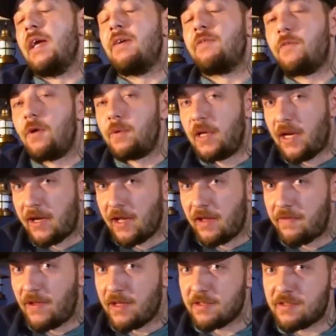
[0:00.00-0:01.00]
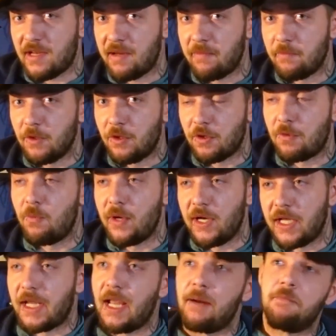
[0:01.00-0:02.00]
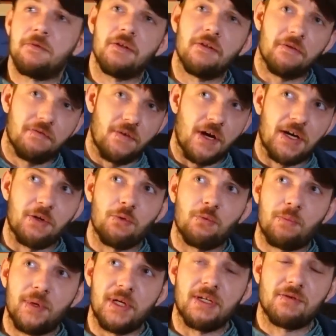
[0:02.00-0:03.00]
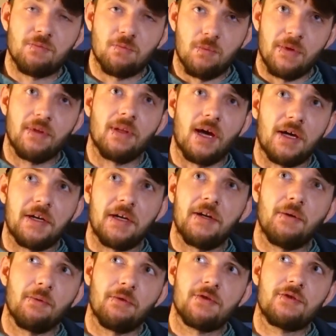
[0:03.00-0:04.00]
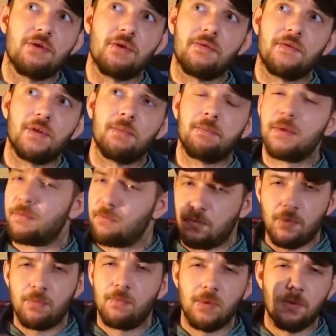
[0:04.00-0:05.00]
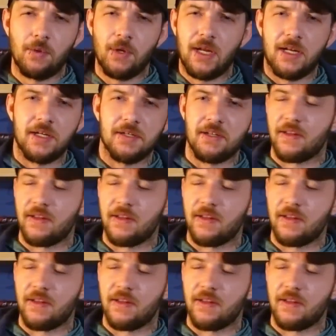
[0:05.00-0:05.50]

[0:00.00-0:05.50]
If only I'd had that same luck when it came to the final piece with lining all the stuff up, but we'll get into